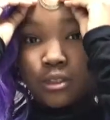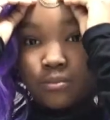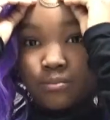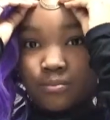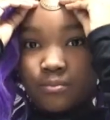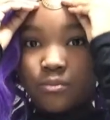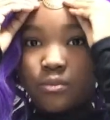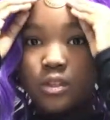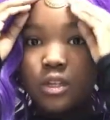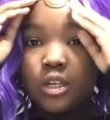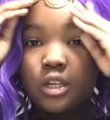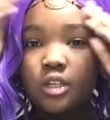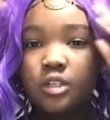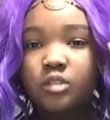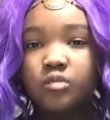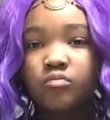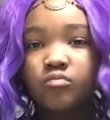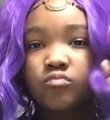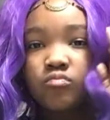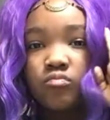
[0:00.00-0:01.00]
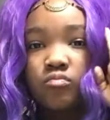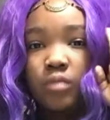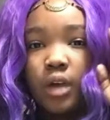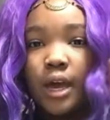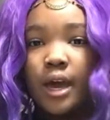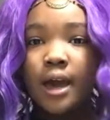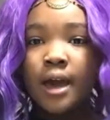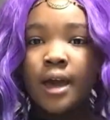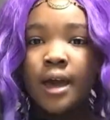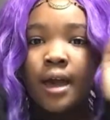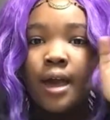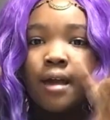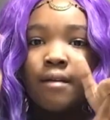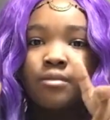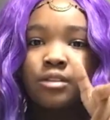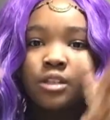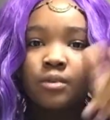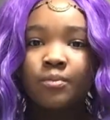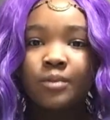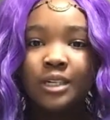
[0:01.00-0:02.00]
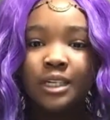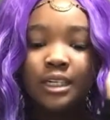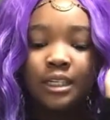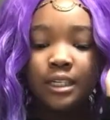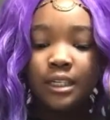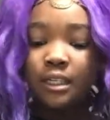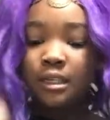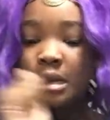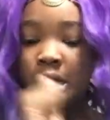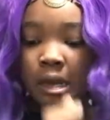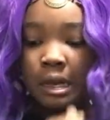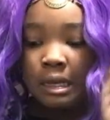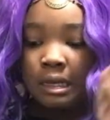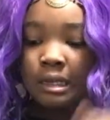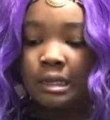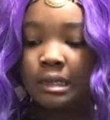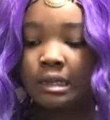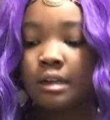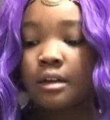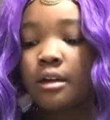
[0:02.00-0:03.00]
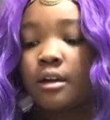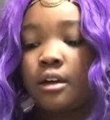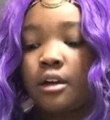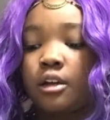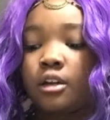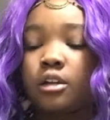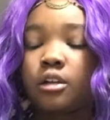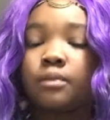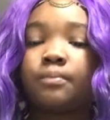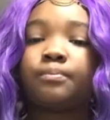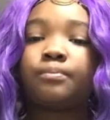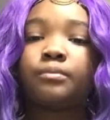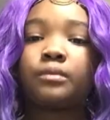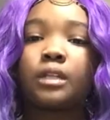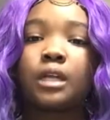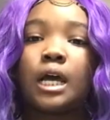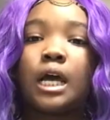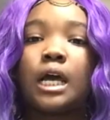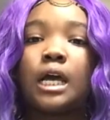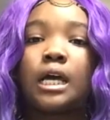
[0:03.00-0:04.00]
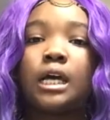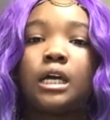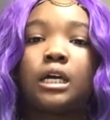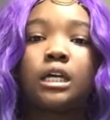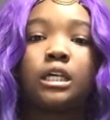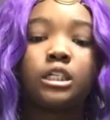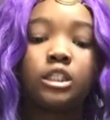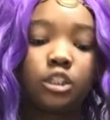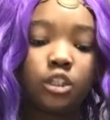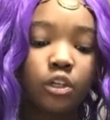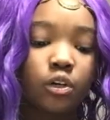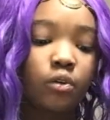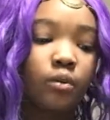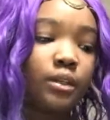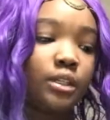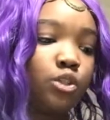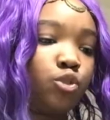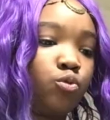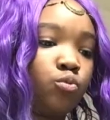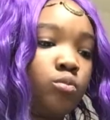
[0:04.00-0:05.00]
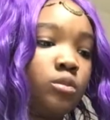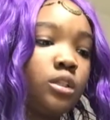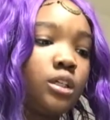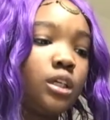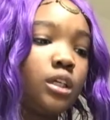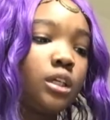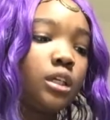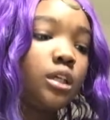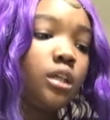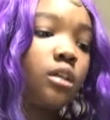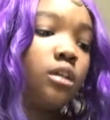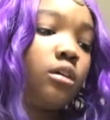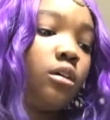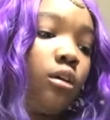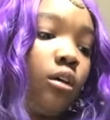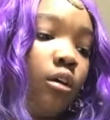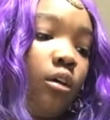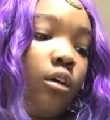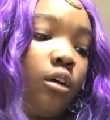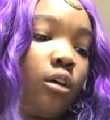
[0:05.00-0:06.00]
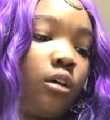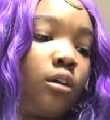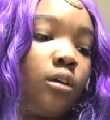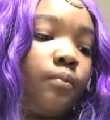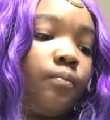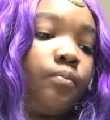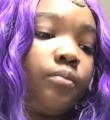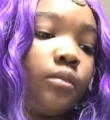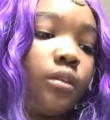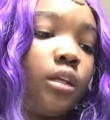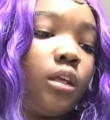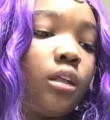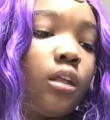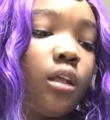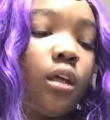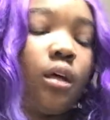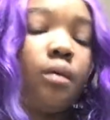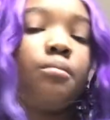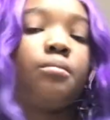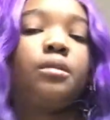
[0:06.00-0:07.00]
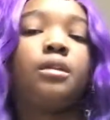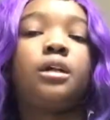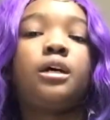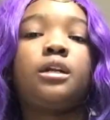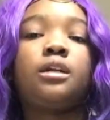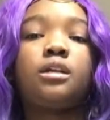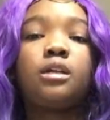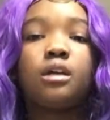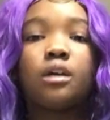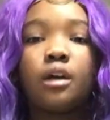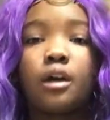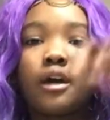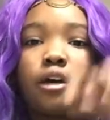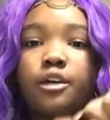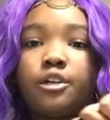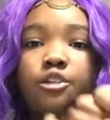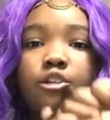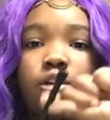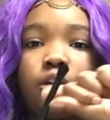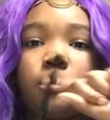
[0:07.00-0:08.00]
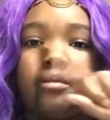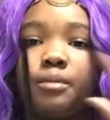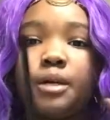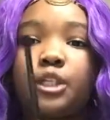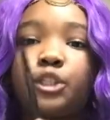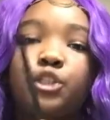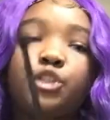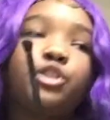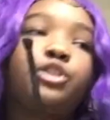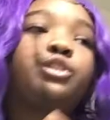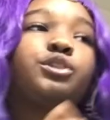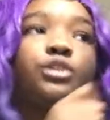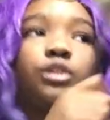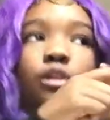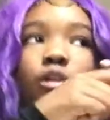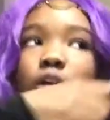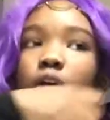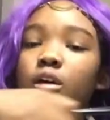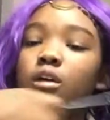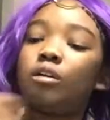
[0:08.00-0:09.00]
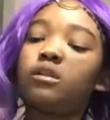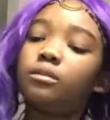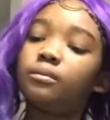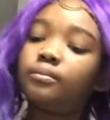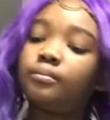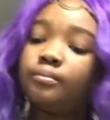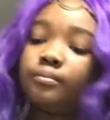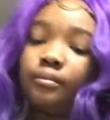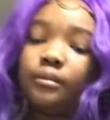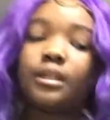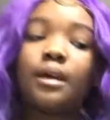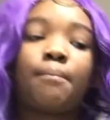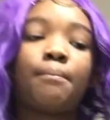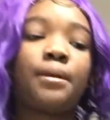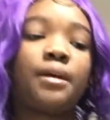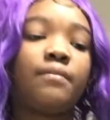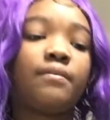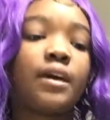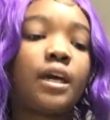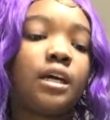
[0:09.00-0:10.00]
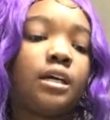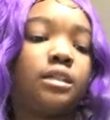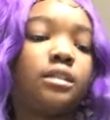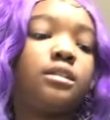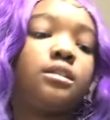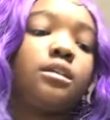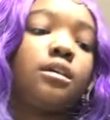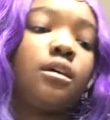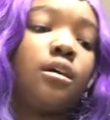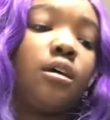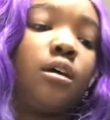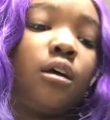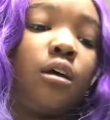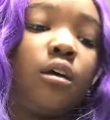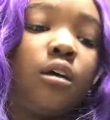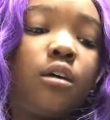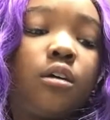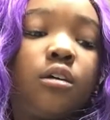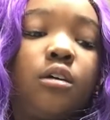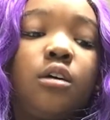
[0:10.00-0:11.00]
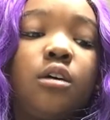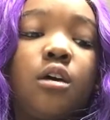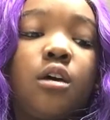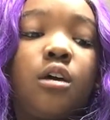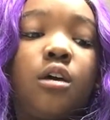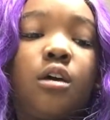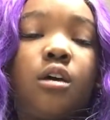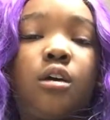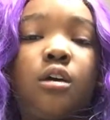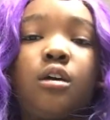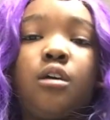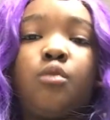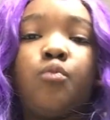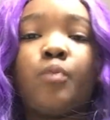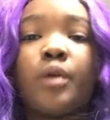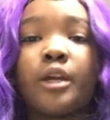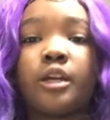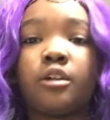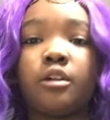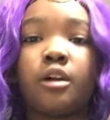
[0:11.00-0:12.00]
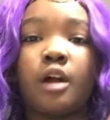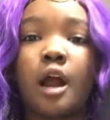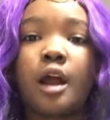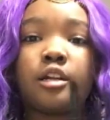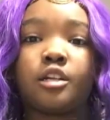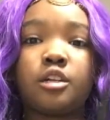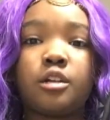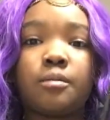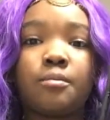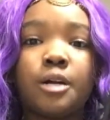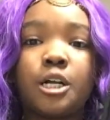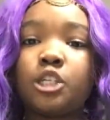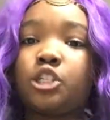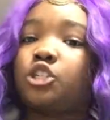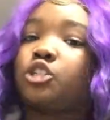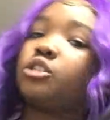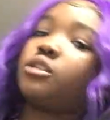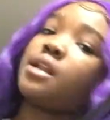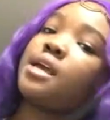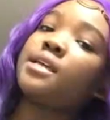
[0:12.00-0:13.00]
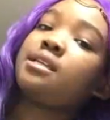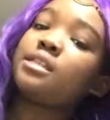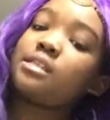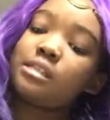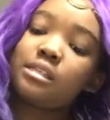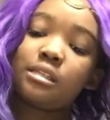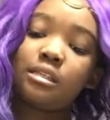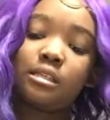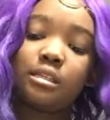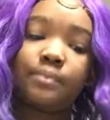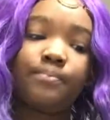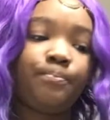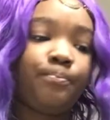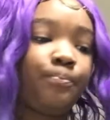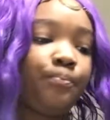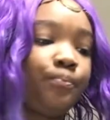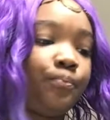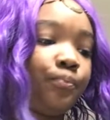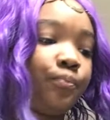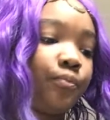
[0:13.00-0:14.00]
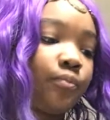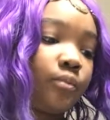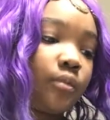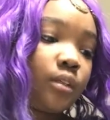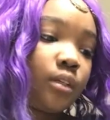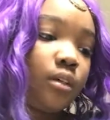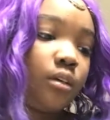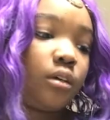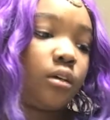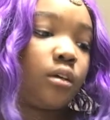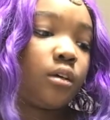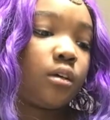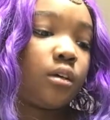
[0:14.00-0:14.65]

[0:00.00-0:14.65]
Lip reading: Yeah, the headband fell. Happens a lot. So, here, let's go. So, first I want to show you all the brushes. So you're going to need an eyeshadow blending brush, a regular eyeshadow brush.